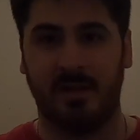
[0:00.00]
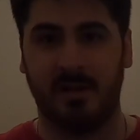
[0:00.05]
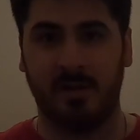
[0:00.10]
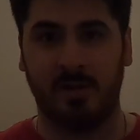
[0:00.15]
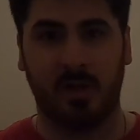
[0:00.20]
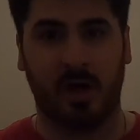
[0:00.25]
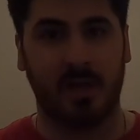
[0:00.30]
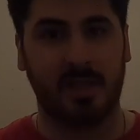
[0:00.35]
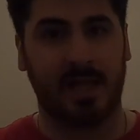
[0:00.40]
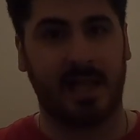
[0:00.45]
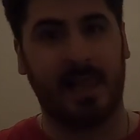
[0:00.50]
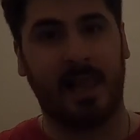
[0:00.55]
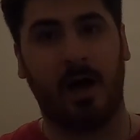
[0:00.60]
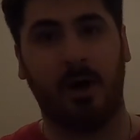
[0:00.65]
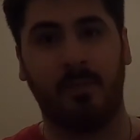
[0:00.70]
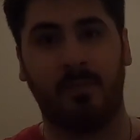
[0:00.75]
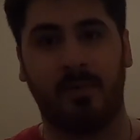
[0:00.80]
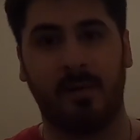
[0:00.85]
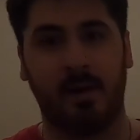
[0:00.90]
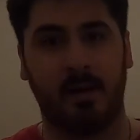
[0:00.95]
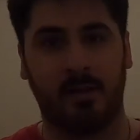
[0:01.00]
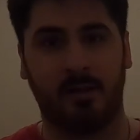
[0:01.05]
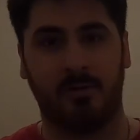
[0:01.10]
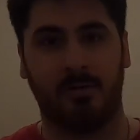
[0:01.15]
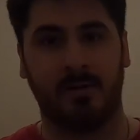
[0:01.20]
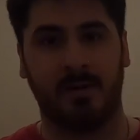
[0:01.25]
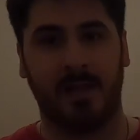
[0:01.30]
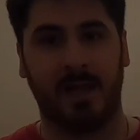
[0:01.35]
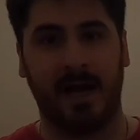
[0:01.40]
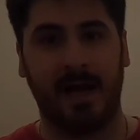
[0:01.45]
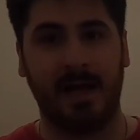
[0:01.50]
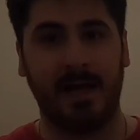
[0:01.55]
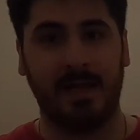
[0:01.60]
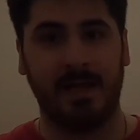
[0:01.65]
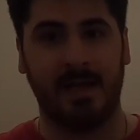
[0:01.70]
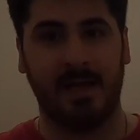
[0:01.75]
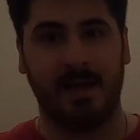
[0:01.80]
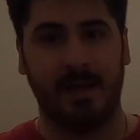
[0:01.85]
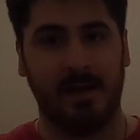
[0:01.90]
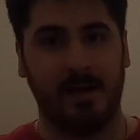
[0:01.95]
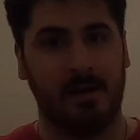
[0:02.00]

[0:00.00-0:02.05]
Not allow Brest to attack,